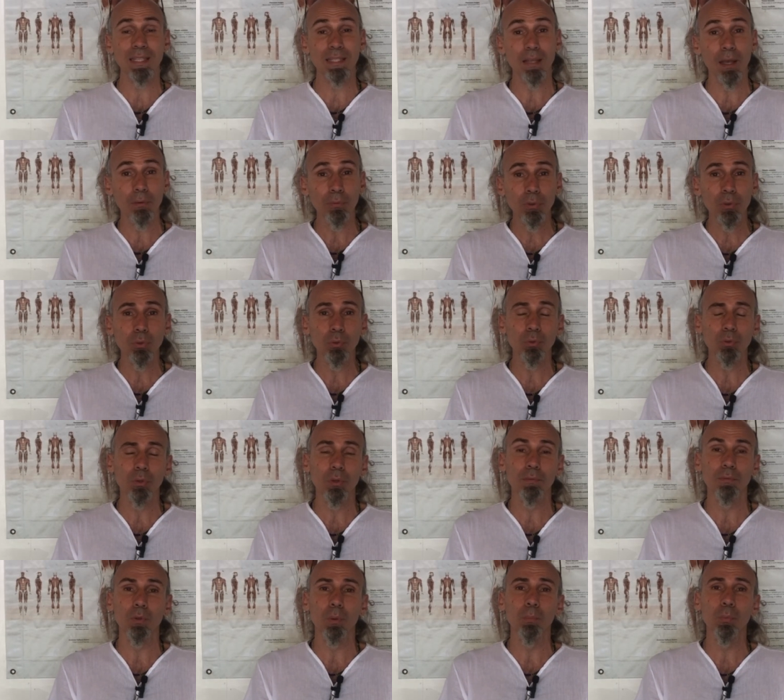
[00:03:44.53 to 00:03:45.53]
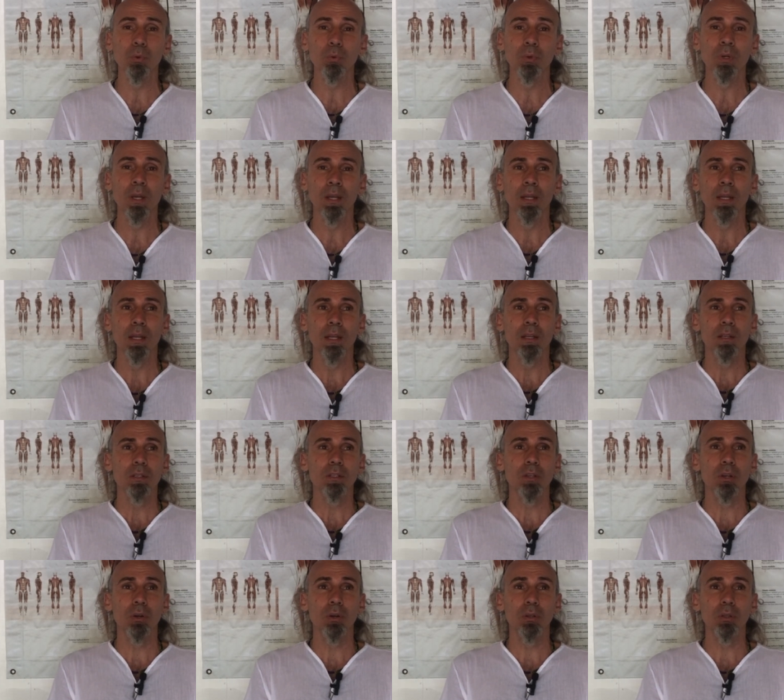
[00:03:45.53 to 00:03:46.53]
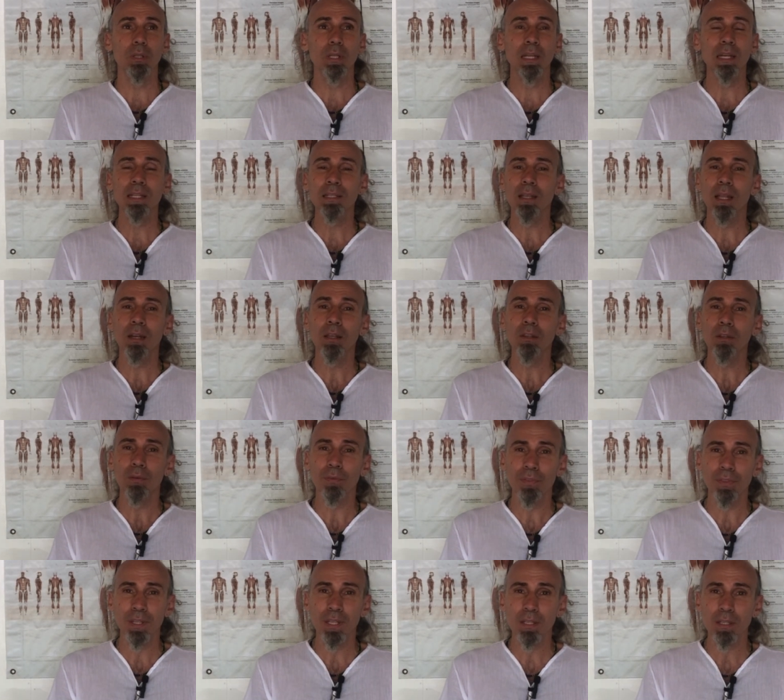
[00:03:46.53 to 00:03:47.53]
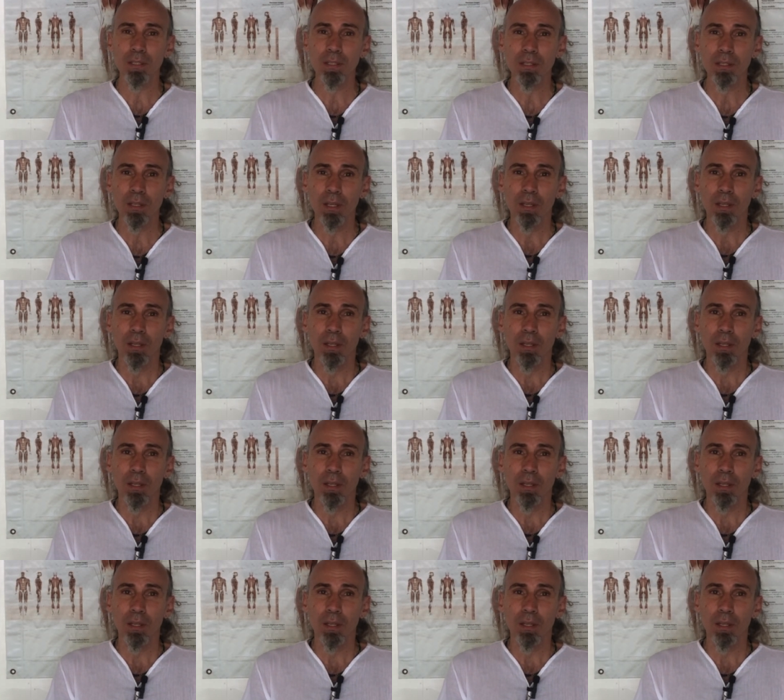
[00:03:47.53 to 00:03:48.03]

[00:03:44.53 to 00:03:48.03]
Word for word: and south node of the moon. So there is a lot of things